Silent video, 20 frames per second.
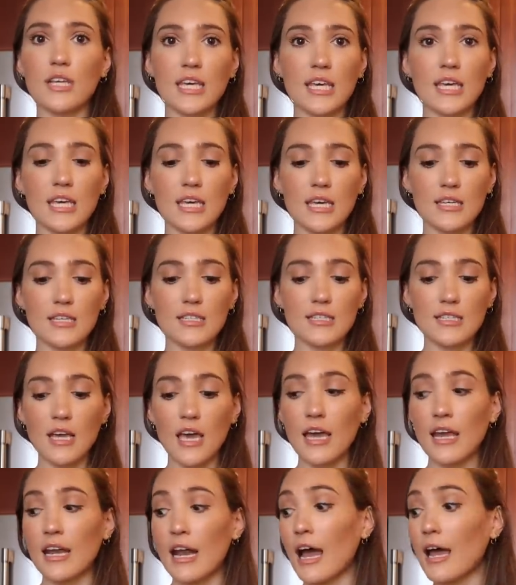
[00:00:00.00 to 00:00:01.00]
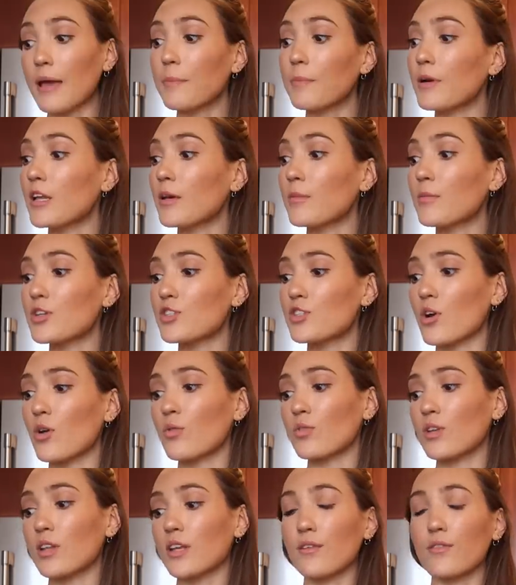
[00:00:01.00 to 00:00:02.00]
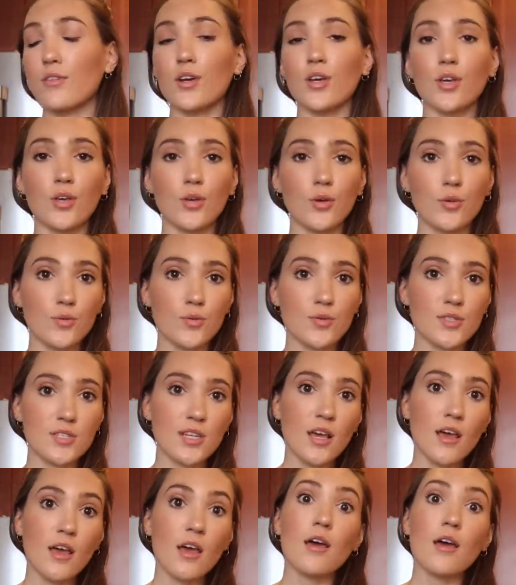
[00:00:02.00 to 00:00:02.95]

keys, and I pretty much only ever use